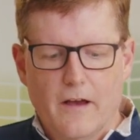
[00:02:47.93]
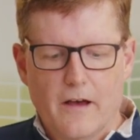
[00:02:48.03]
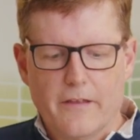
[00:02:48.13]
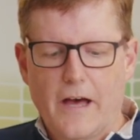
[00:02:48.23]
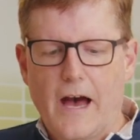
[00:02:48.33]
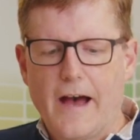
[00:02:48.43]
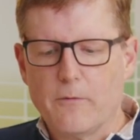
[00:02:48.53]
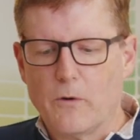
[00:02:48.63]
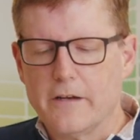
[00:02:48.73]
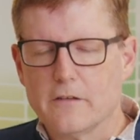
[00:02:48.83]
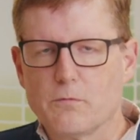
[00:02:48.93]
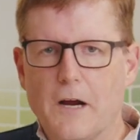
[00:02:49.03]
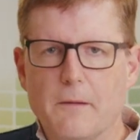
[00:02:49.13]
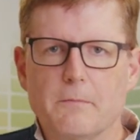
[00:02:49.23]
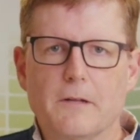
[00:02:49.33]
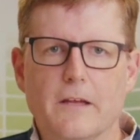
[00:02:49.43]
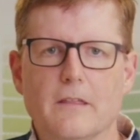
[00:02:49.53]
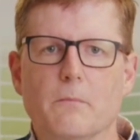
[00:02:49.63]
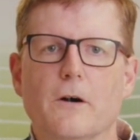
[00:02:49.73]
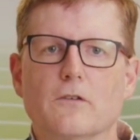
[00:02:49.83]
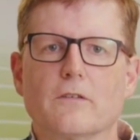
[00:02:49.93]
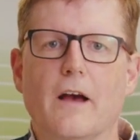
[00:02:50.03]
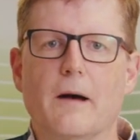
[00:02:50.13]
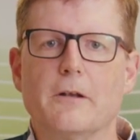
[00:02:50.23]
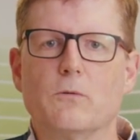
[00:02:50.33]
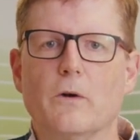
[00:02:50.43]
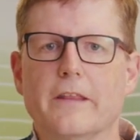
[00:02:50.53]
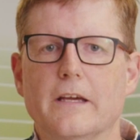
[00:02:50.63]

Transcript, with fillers: Uh, the i one is probably the most common one